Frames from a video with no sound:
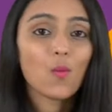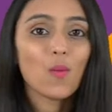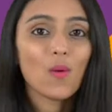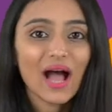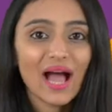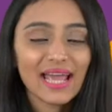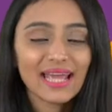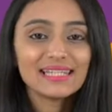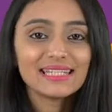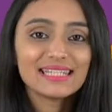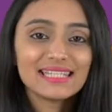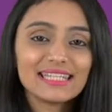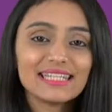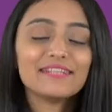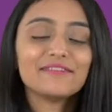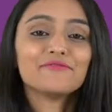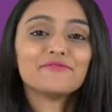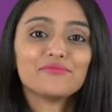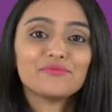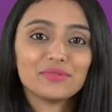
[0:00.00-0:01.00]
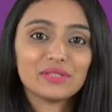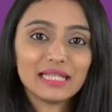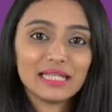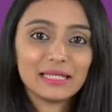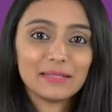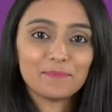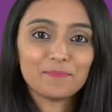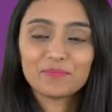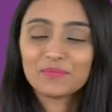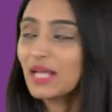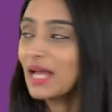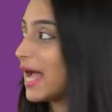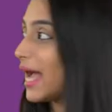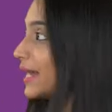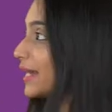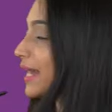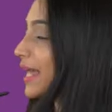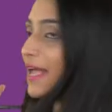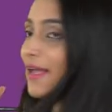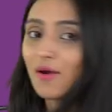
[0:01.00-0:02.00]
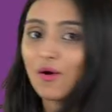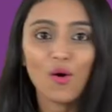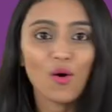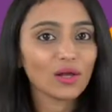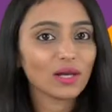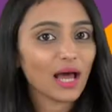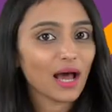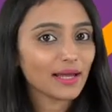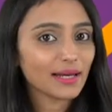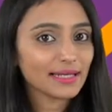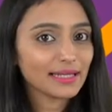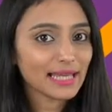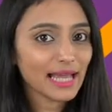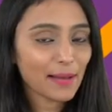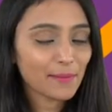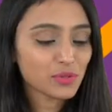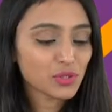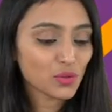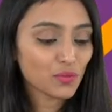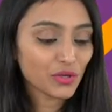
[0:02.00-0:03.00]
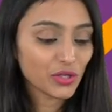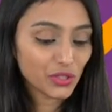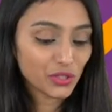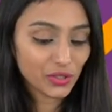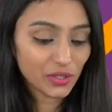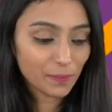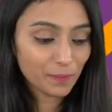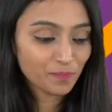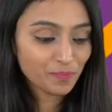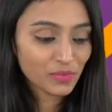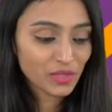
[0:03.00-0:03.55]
Y T FREE and all are in caps over here.